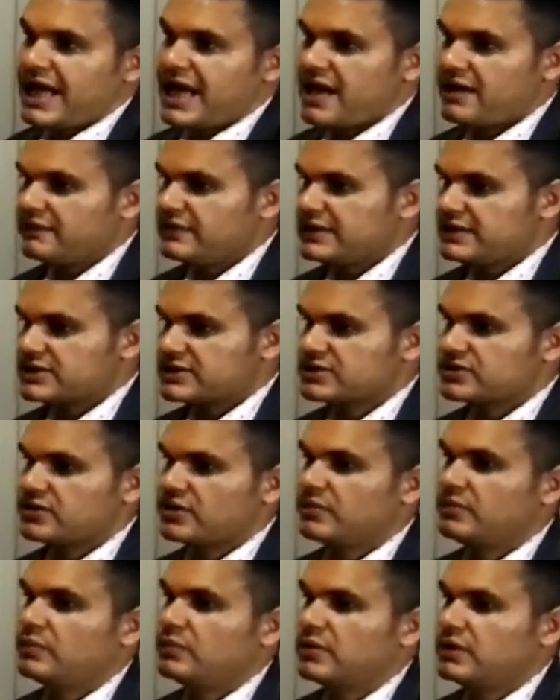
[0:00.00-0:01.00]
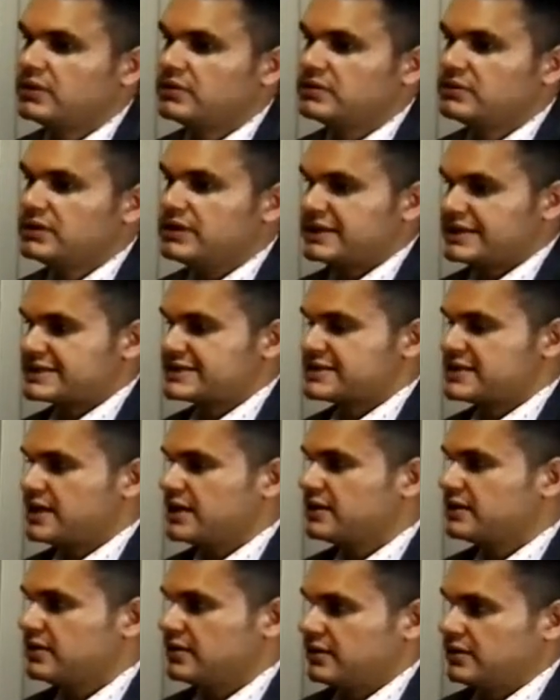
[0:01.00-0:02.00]
having someone
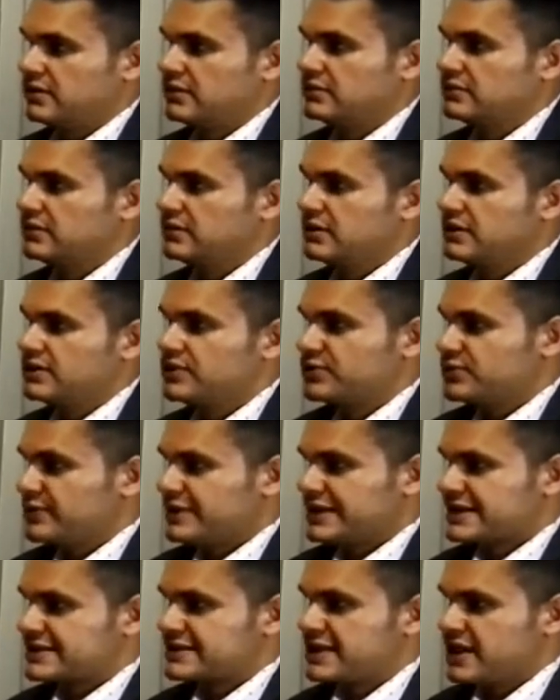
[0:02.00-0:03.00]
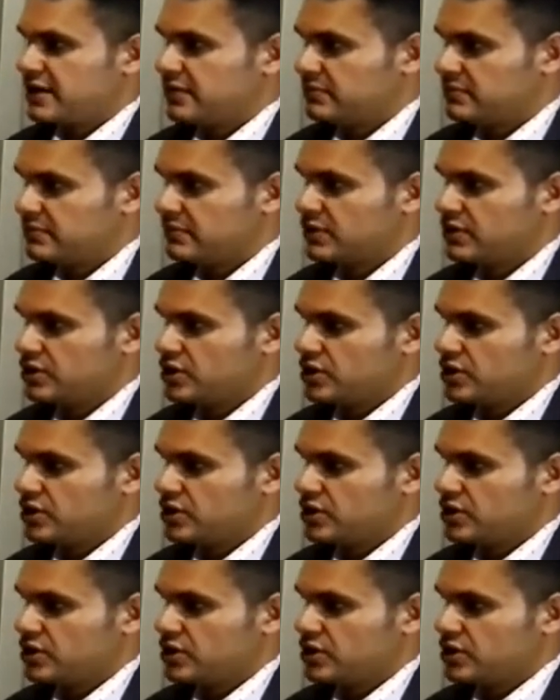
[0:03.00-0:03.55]
external doing the same